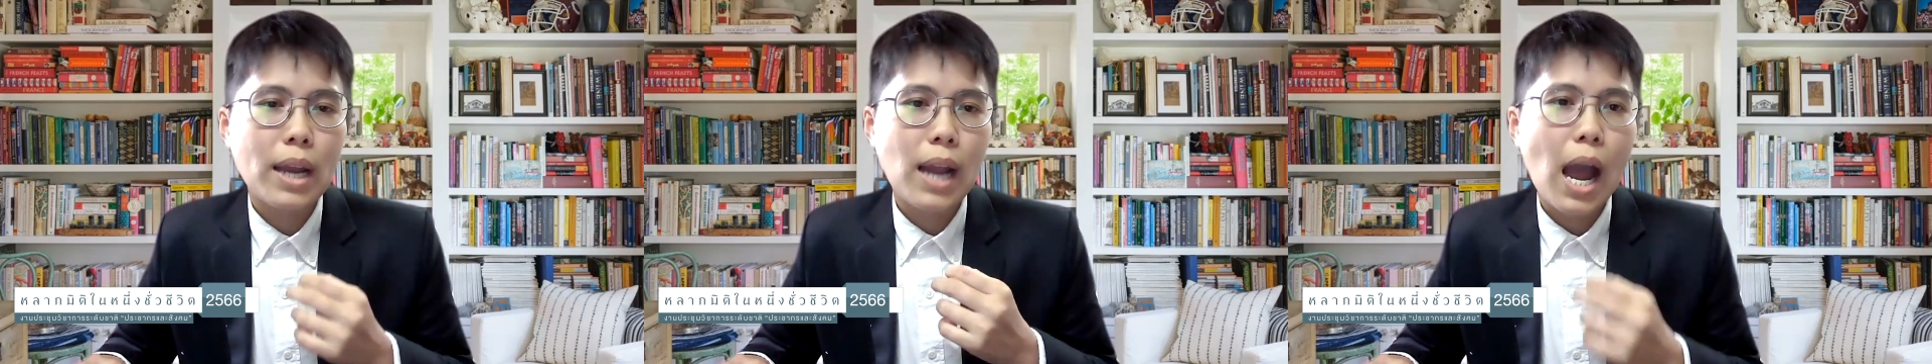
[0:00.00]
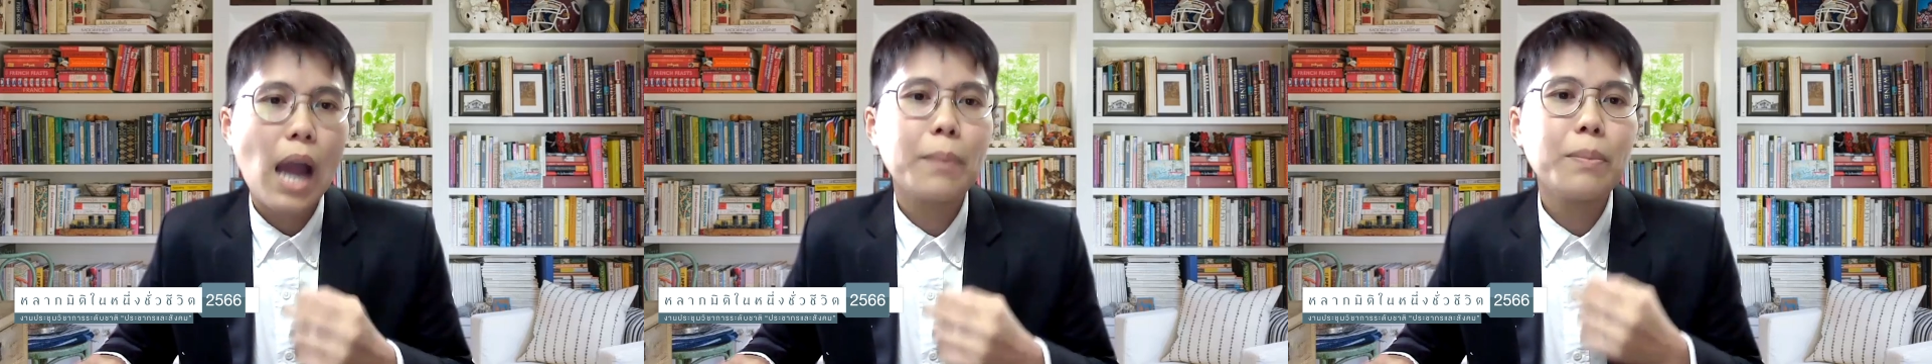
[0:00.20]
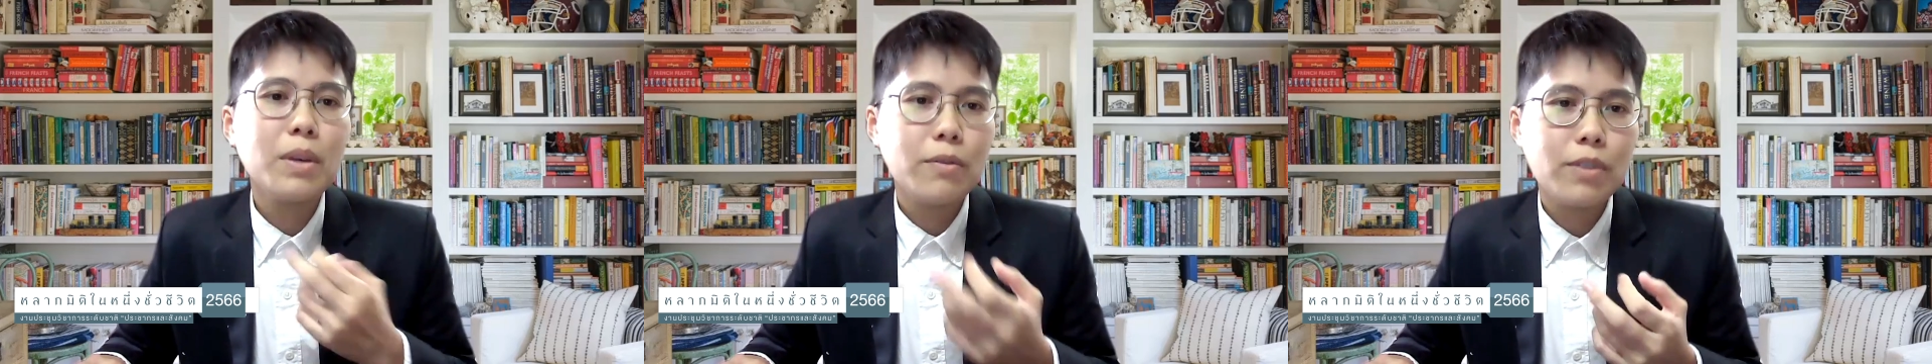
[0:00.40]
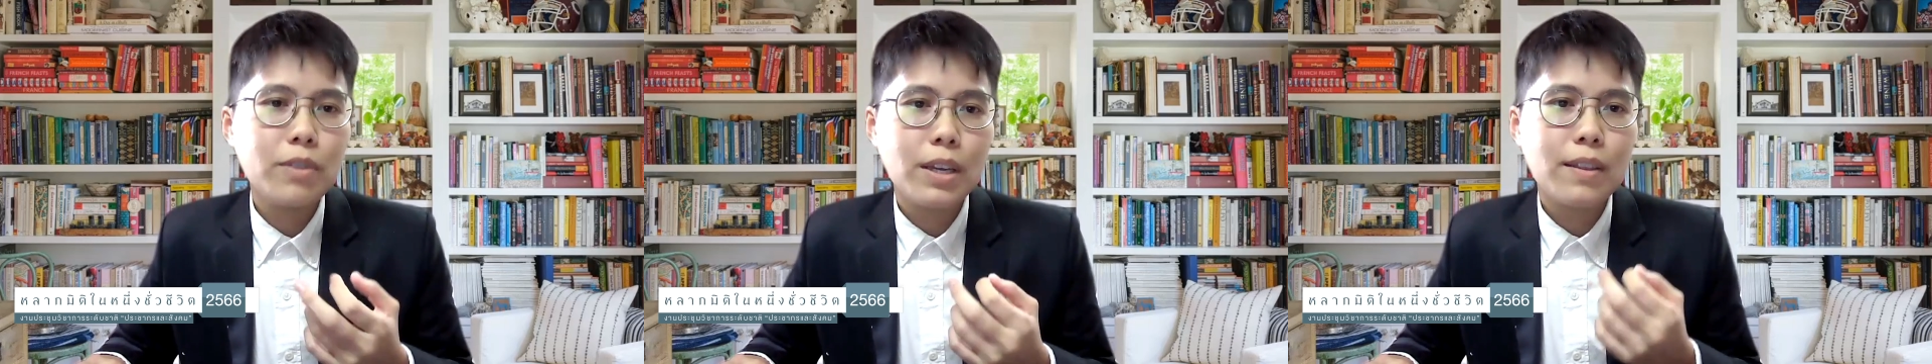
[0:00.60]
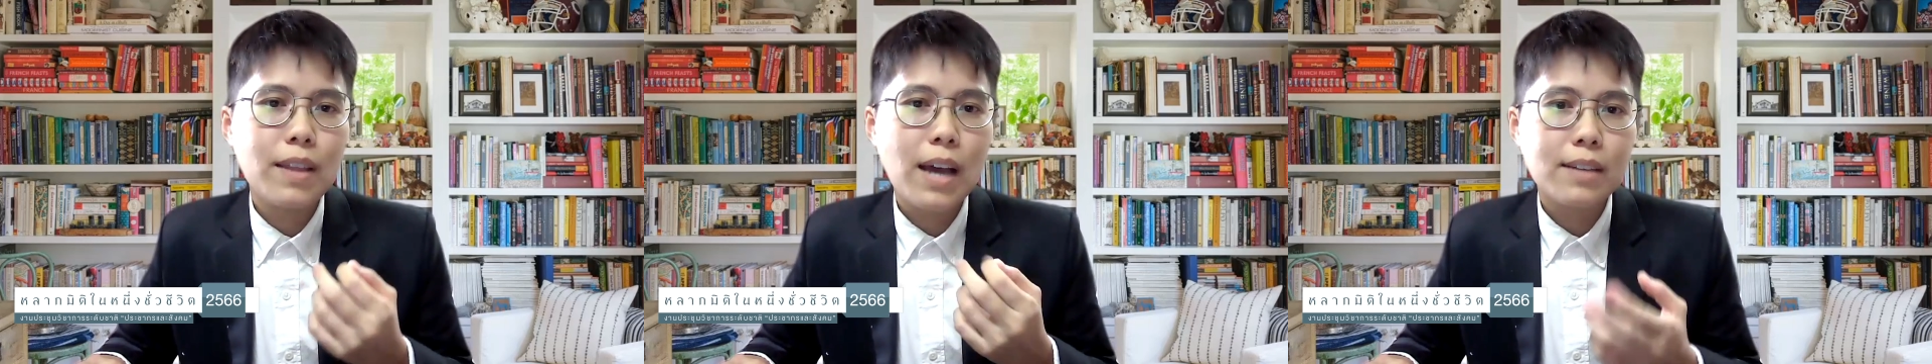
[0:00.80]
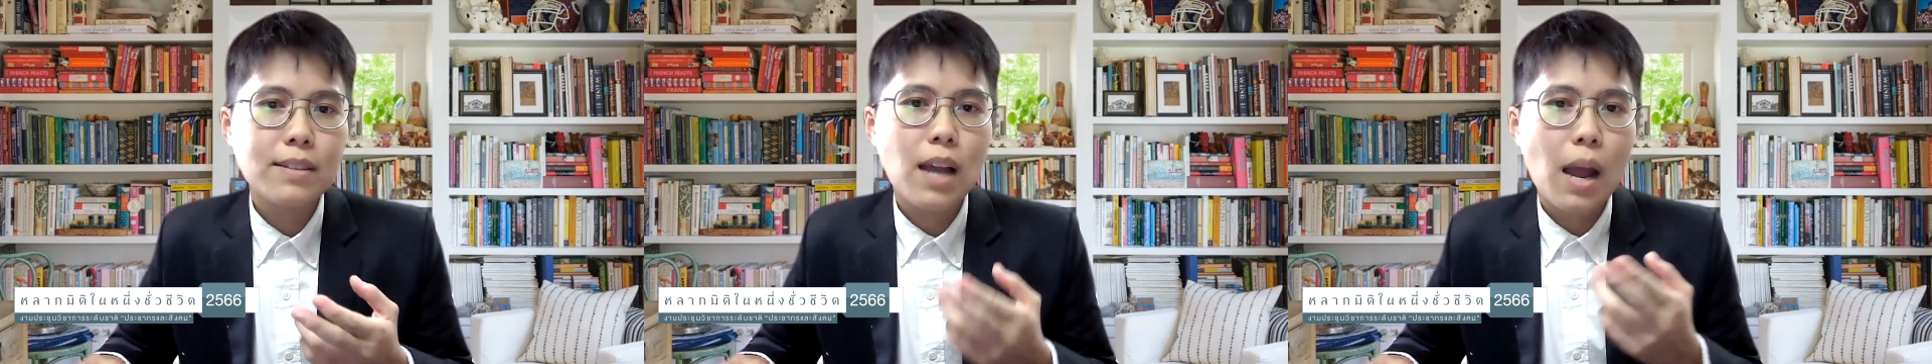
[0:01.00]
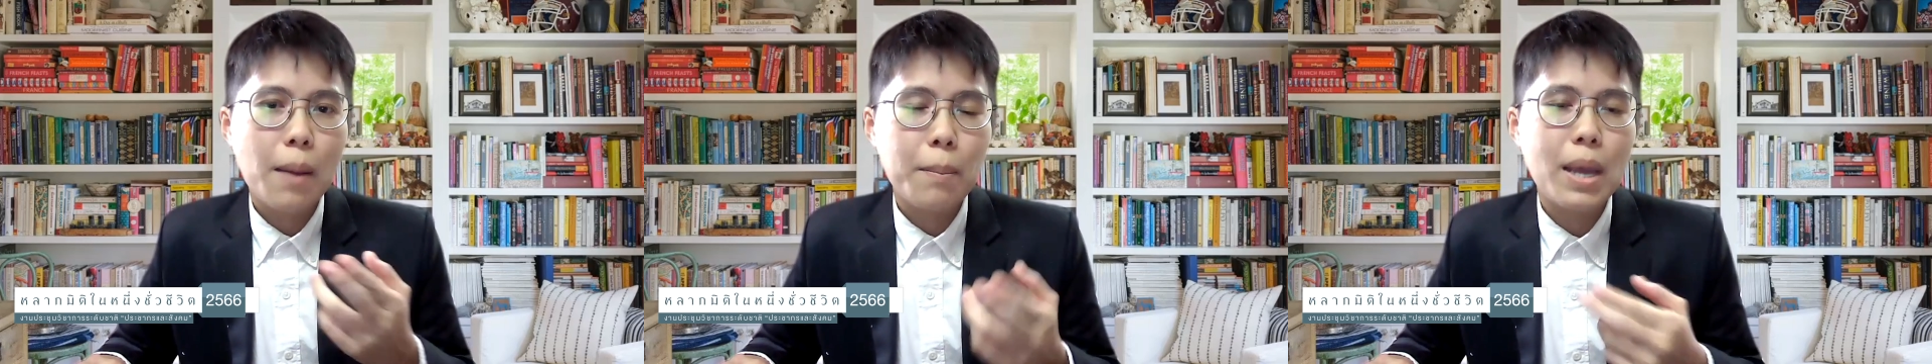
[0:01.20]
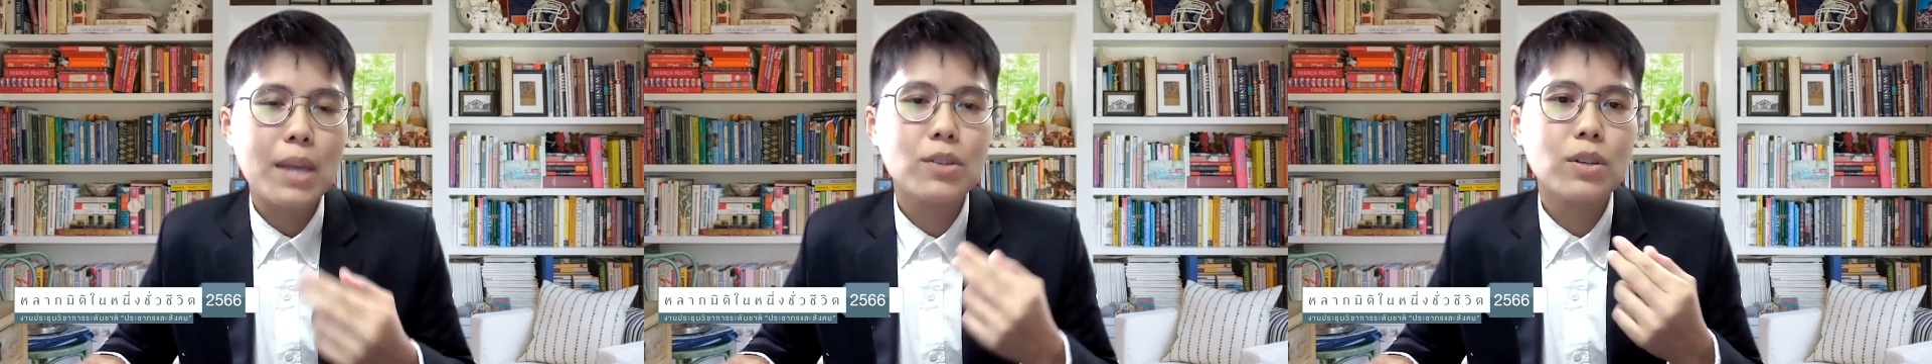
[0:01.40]
and IPV that I
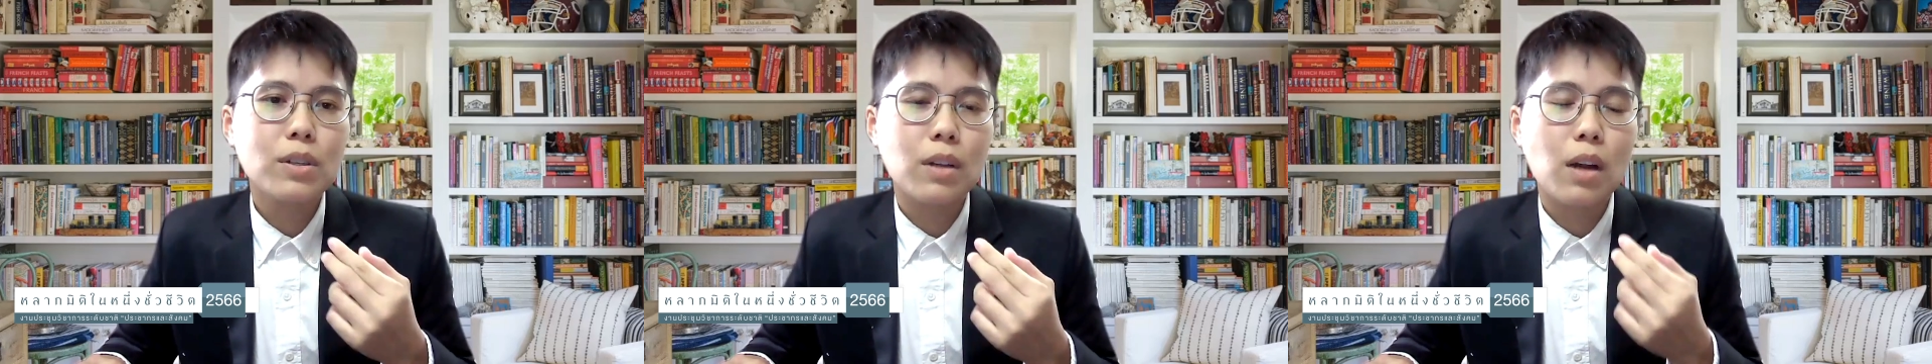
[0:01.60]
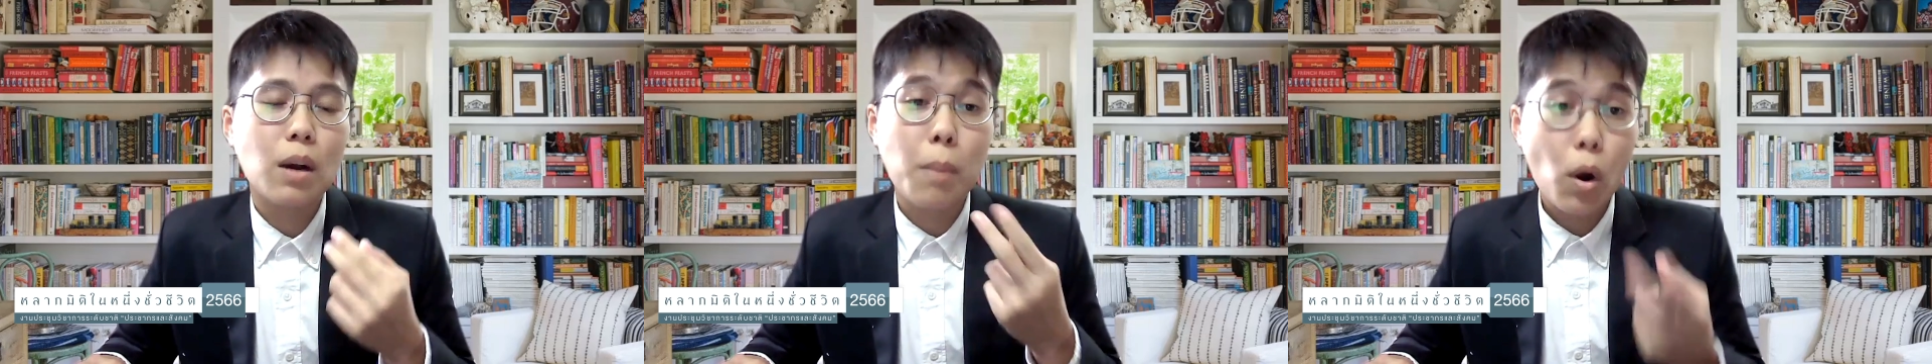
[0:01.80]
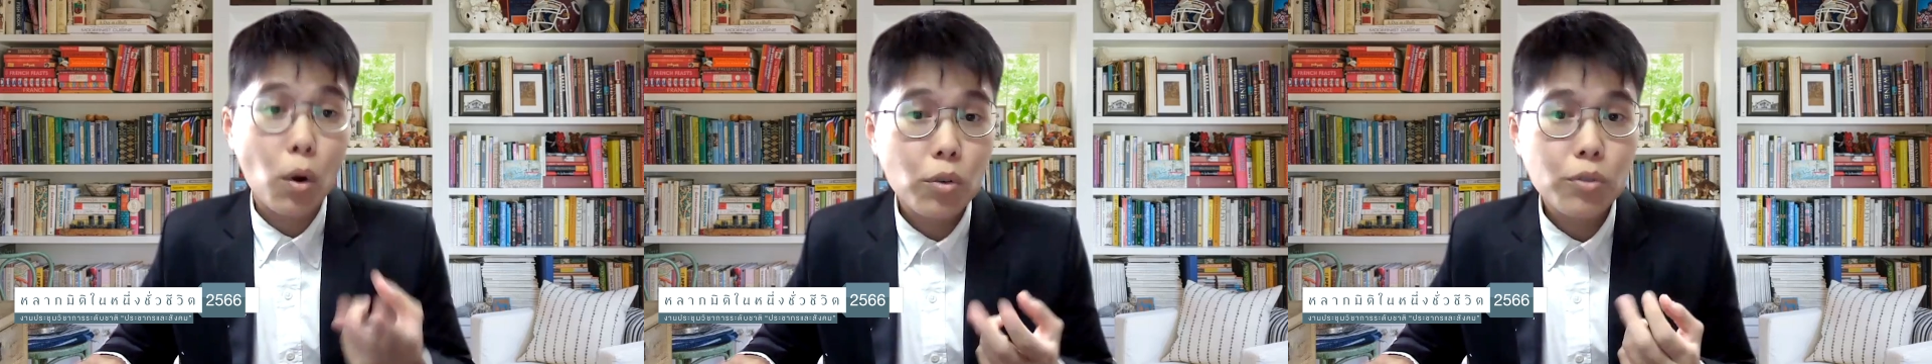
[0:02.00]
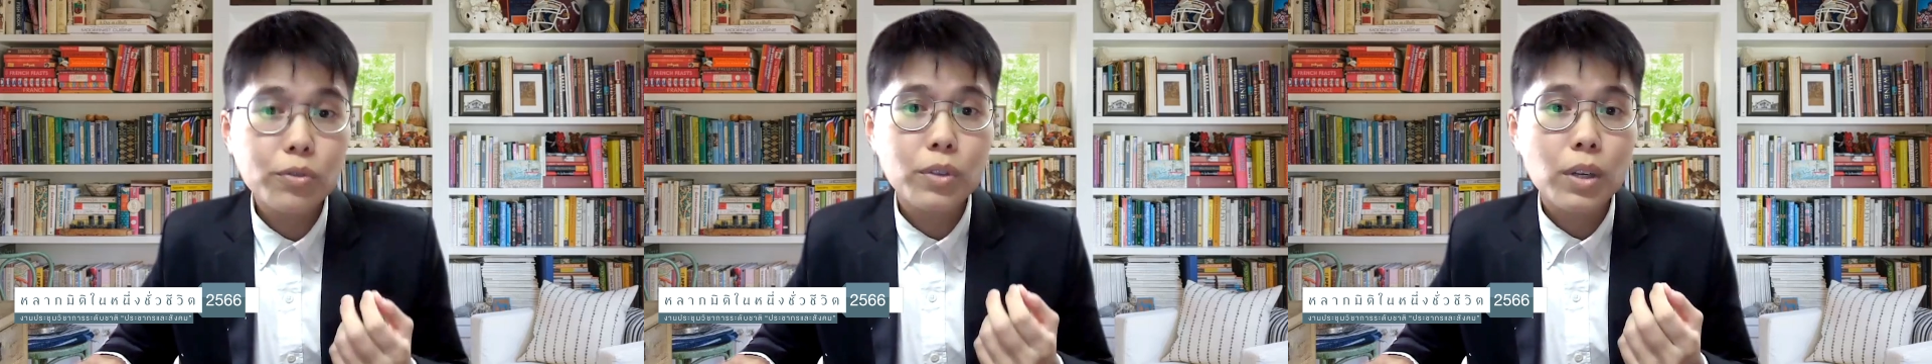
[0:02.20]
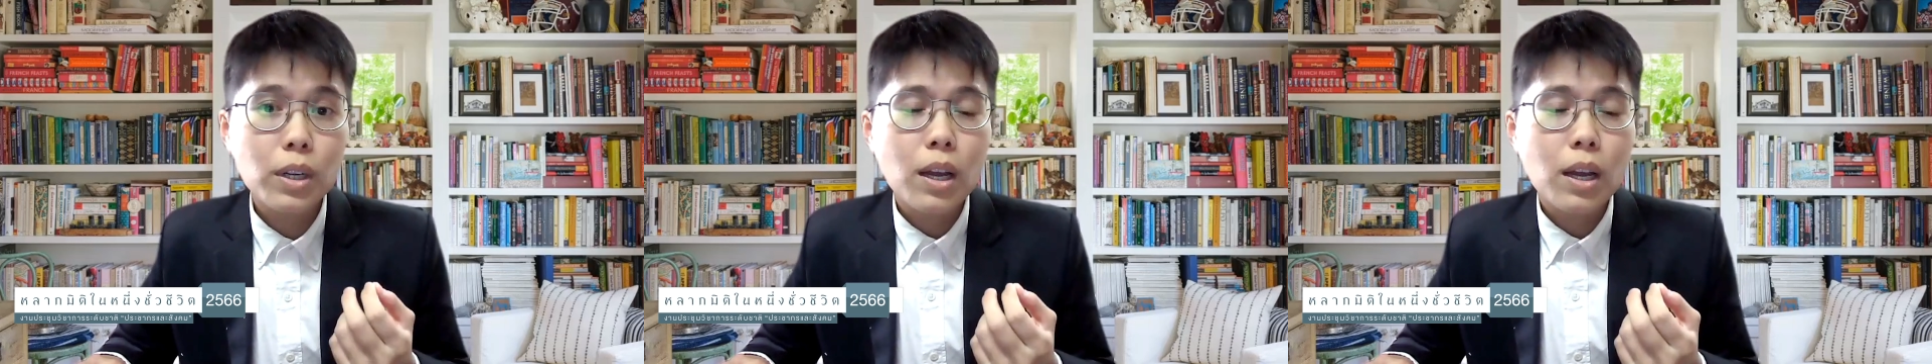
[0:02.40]
mentioned above,